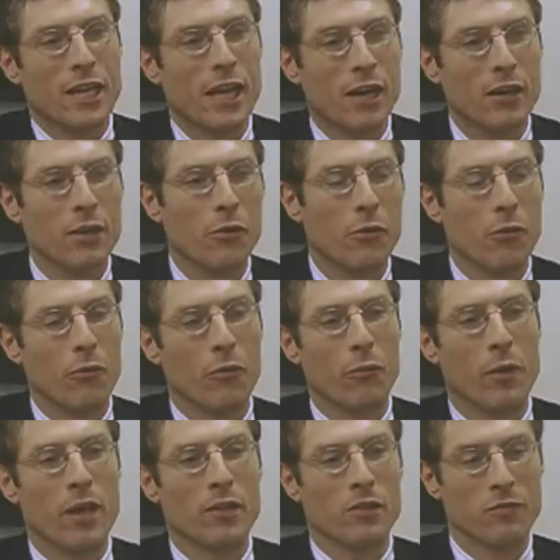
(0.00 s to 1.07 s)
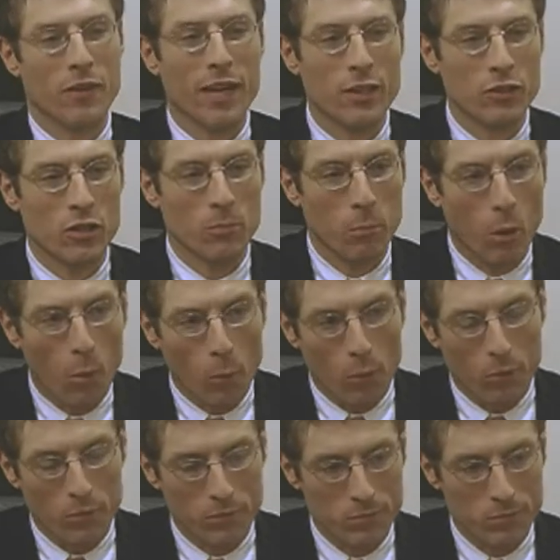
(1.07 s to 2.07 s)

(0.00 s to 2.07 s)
carry you through the ranks of ExxonMobil?